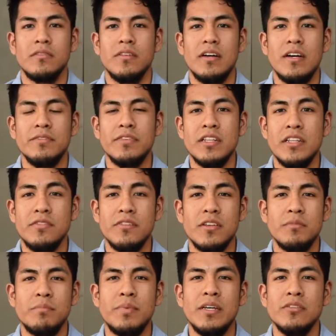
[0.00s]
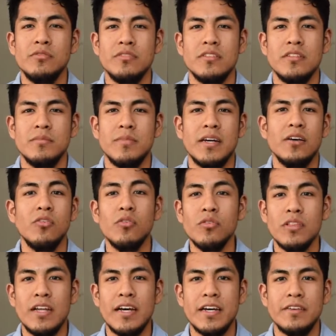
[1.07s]
I've been living in Pilsen my whole
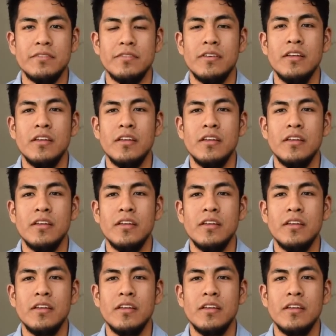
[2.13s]
life,